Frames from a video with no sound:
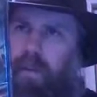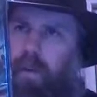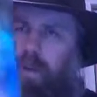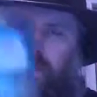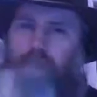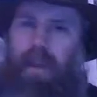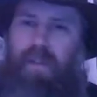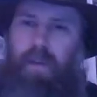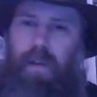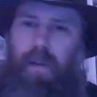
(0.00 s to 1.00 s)
don't know if I'll get
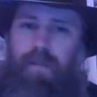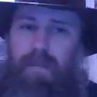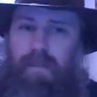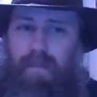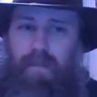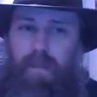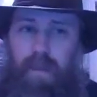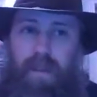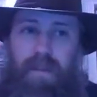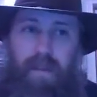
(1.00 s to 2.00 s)
to it for
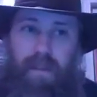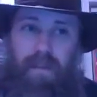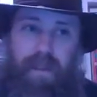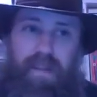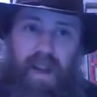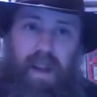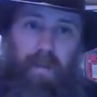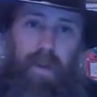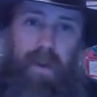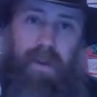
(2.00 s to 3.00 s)
this
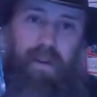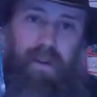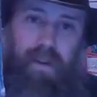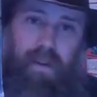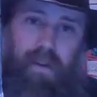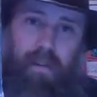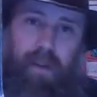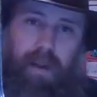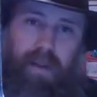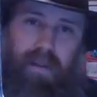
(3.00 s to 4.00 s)
Halloween,
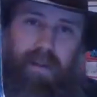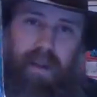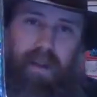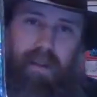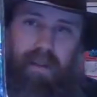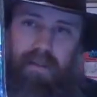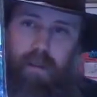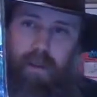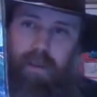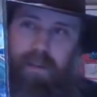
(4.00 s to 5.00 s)
but this
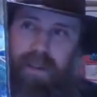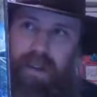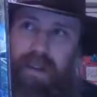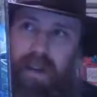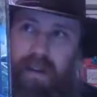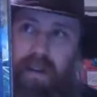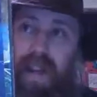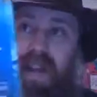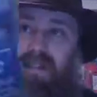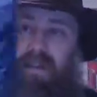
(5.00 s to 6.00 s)
film is a
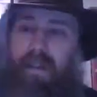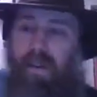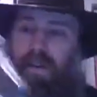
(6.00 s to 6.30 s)
classic